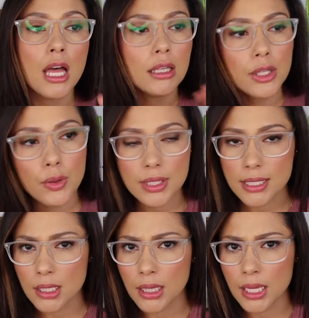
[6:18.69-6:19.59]
Little
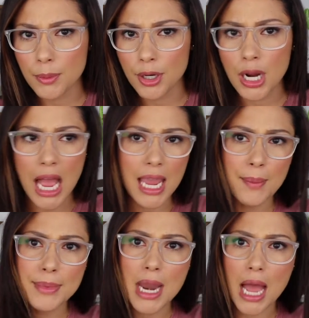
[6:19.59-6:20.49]
disclaimer, I
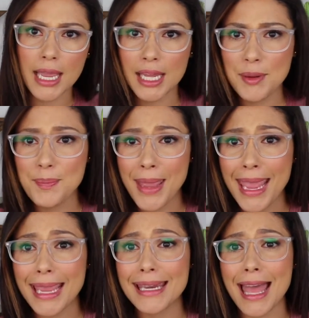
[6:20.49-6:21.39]
am not getting
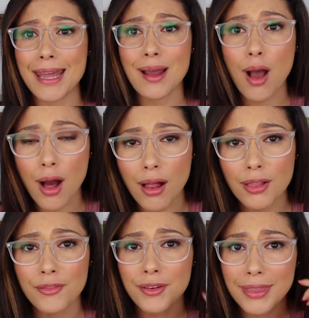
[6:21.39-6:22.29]
paid at
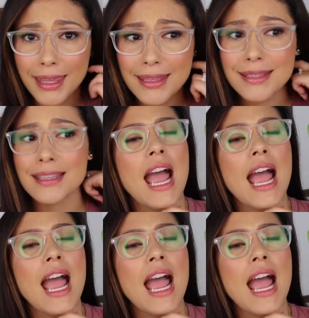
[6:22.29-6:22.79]
all for this.